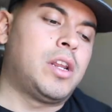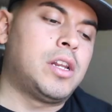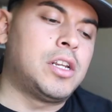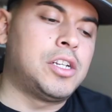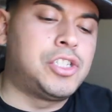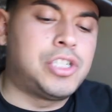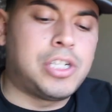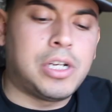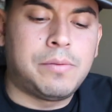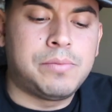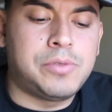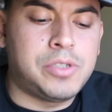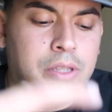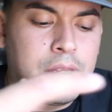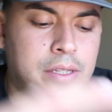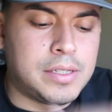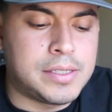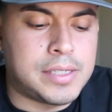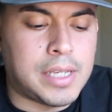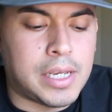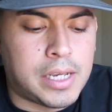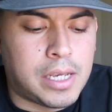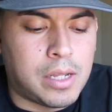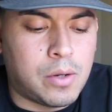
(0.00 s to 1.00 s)
You're gonna jump to the
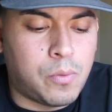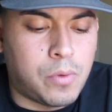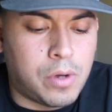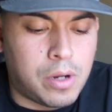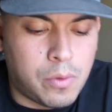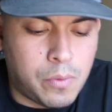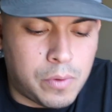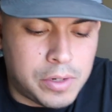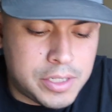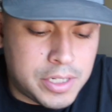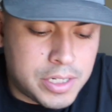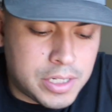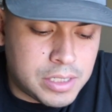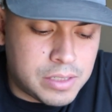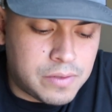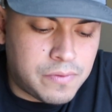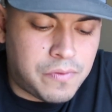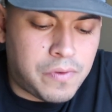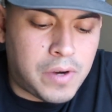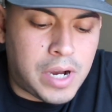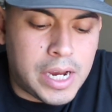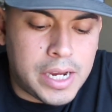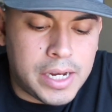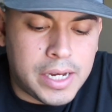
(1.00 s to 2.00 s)
second one, which is
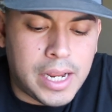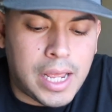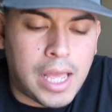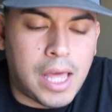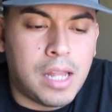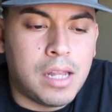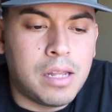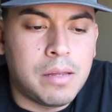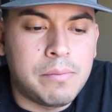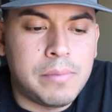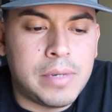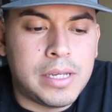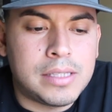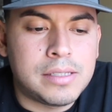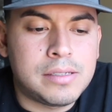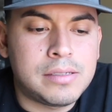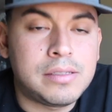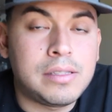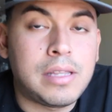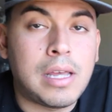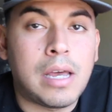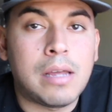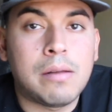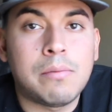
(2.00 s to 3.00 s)
find
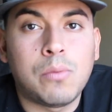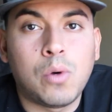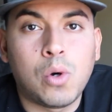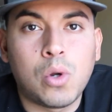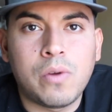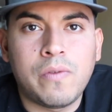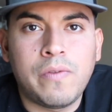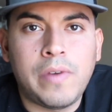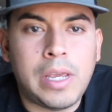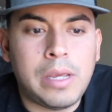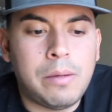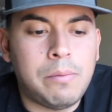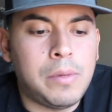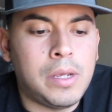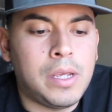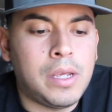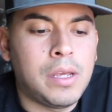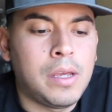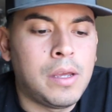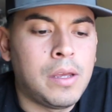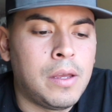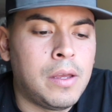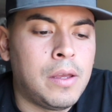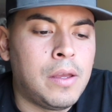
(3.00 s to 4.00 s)
elements that motivate me.